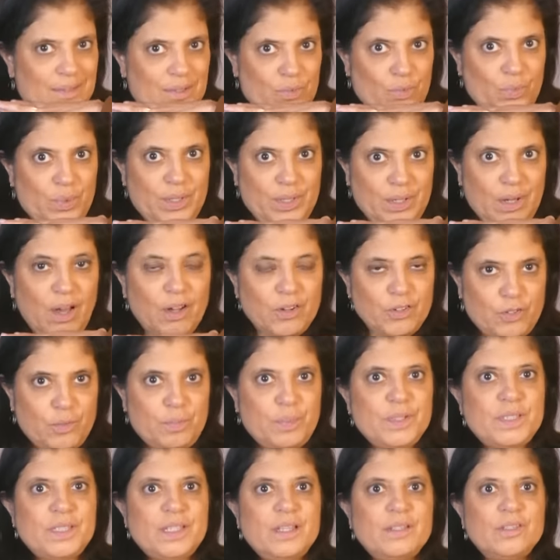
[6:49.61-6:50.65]
with
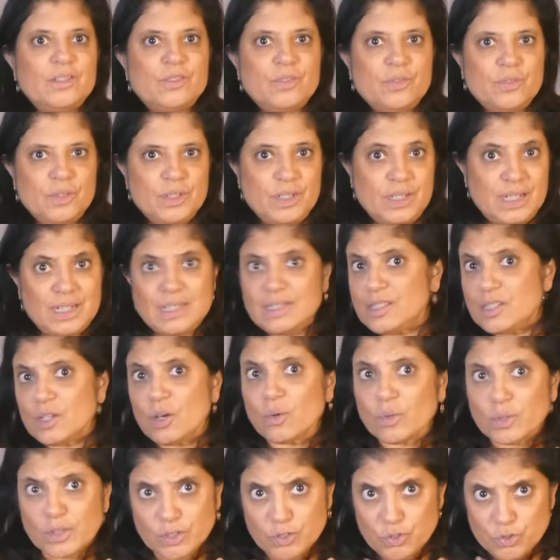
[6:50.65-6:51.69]
100% certainty. It's the
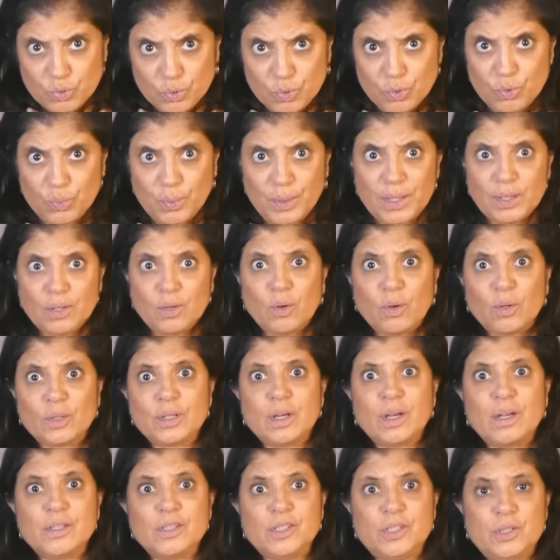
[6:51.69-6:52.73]
only truth we can hold
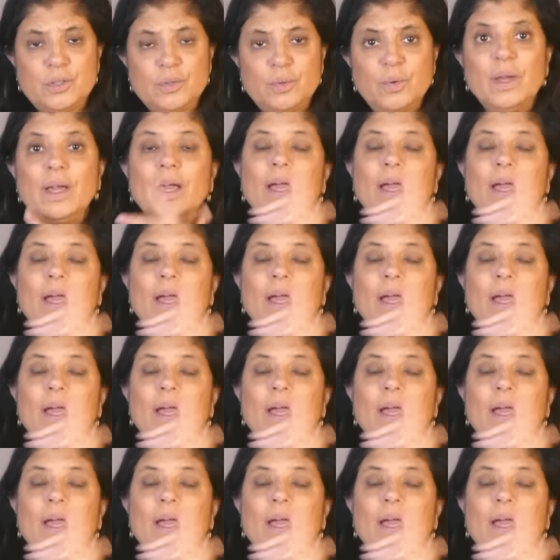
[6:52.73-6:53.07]
on to.